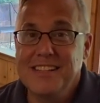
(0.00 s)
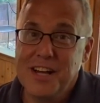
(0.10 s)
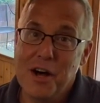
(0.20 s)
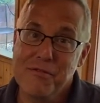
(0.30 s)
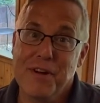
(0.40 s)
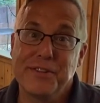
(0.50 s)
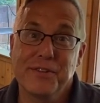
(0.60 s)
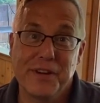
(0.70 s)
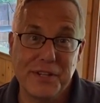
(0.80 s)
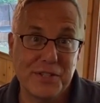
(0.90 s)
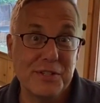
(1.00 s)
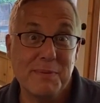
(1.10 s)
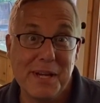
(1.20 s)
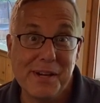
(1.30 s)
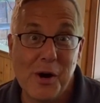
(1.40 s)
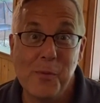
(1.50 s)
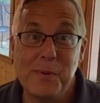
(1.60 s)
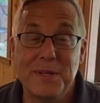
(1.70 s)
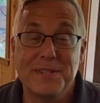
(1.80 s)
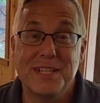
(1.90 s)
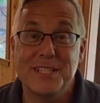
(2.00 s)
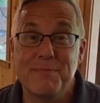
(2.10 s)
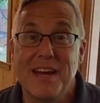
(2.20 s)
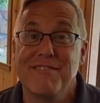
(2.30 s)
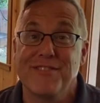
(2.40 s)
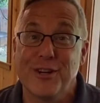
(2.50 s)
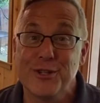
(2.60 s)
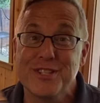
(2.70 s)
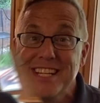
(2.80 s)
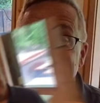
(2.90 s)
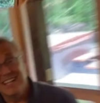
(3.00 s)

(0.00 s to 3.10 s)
of reservations being open since May 1st.